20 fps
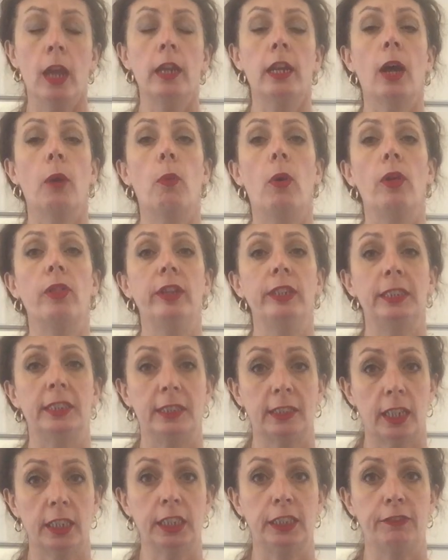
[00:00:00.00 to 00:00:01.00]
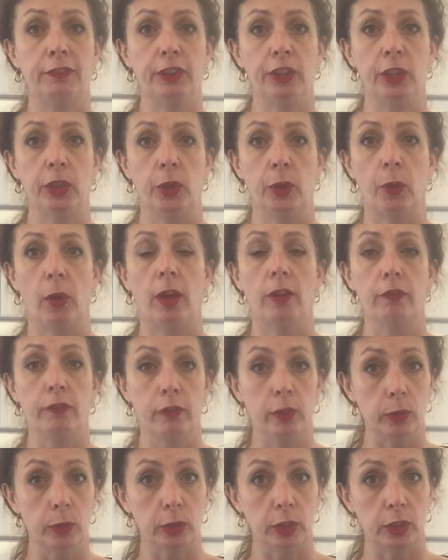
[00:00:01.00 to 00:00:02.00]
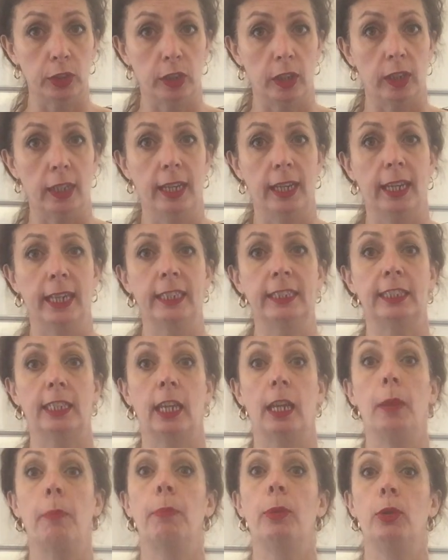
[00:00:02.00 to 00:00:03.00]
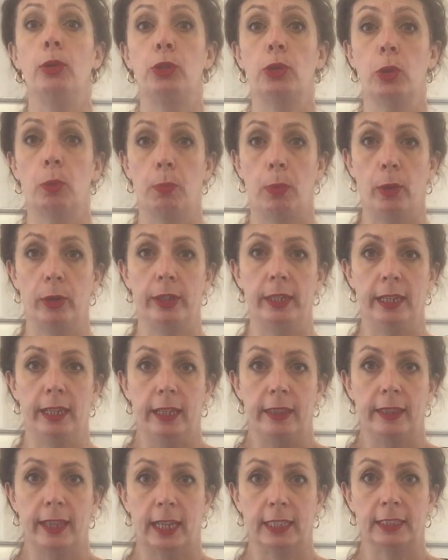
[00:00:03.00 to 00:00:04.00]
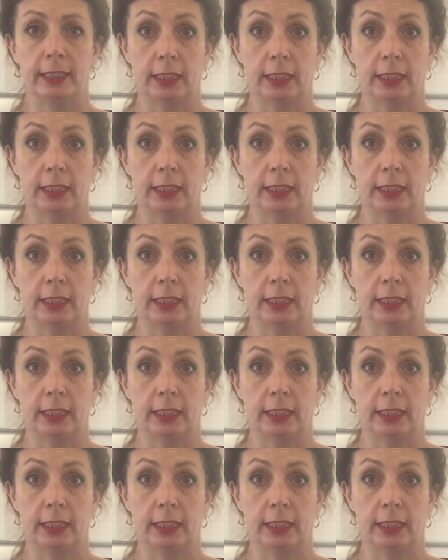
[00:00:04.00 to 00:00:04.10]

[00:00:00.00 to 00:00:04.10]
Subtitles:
Now, what this does for you, unfortunately, is that it puts your body in that